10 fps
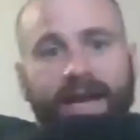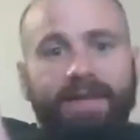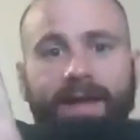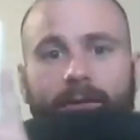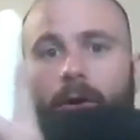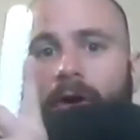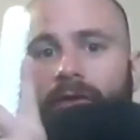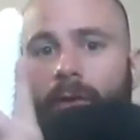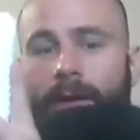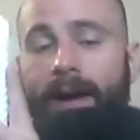and then
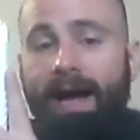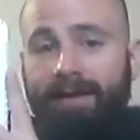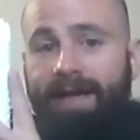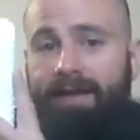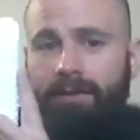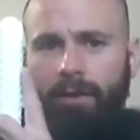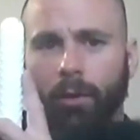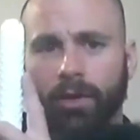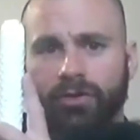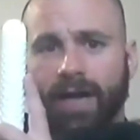all the way back, like in the
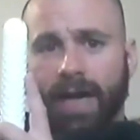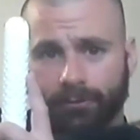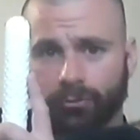lower traps,